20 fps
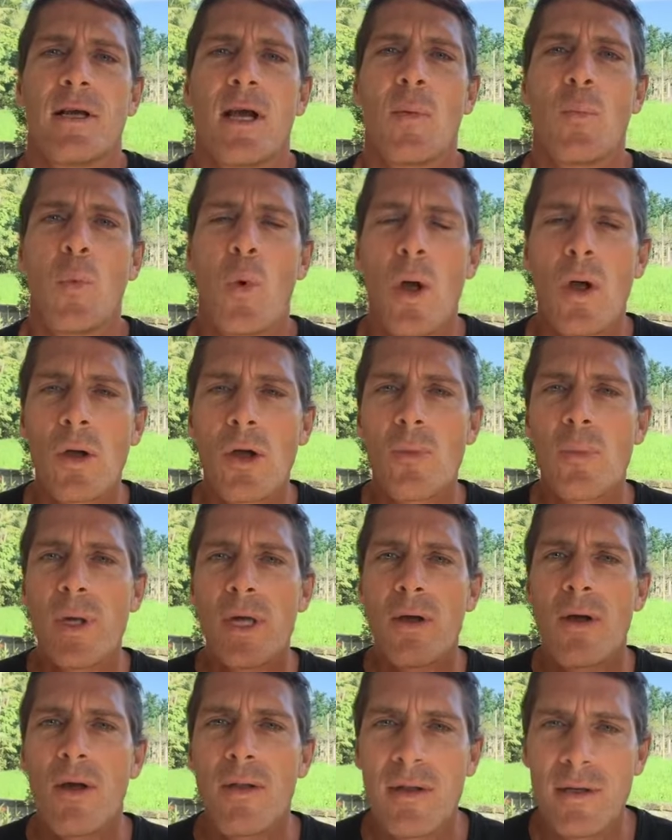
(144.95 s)
I'm
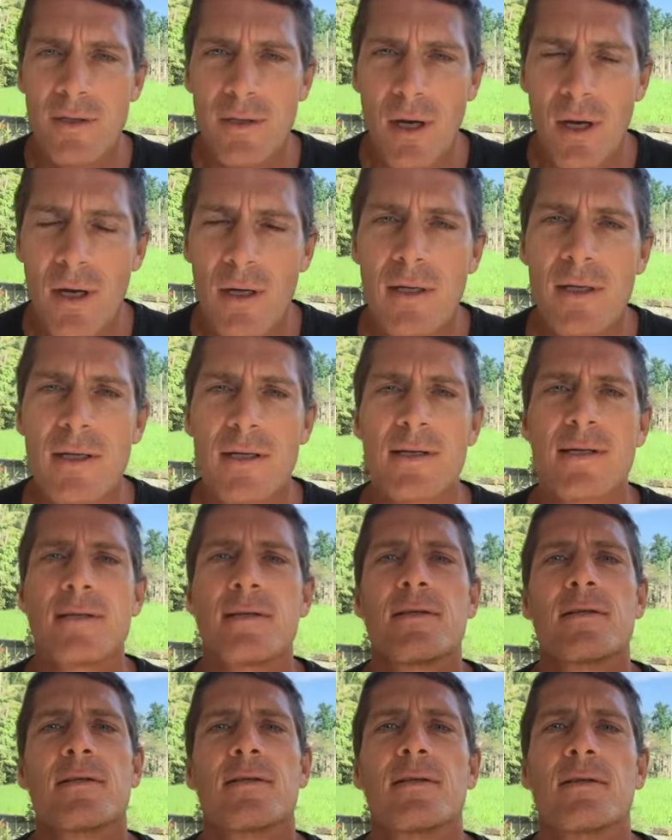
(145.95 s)
welcoming all the
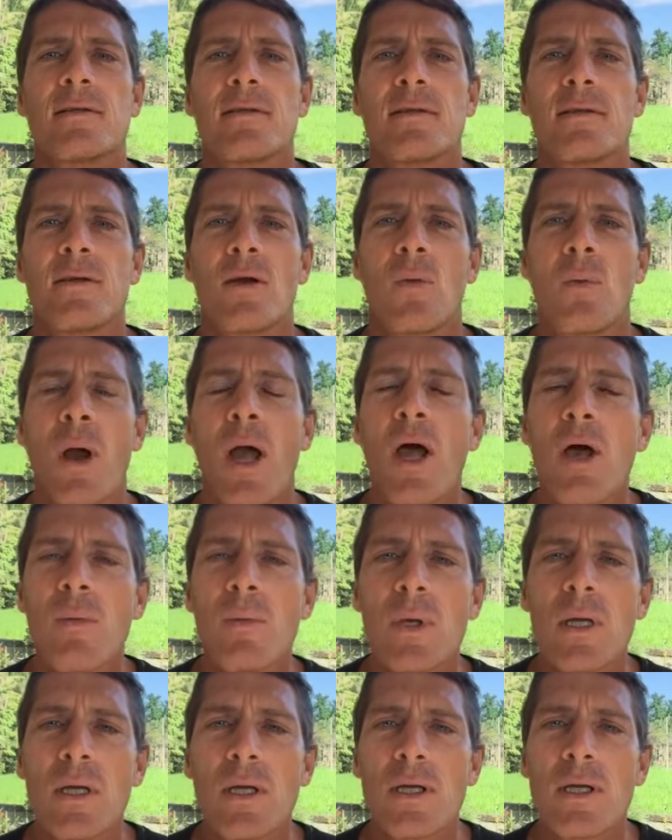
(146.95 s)
darkness around
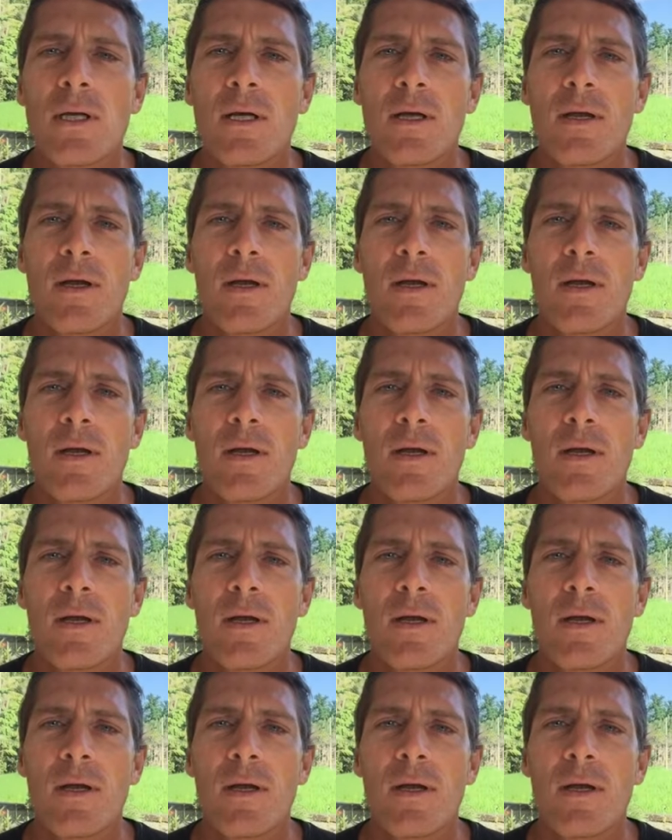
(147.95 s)
me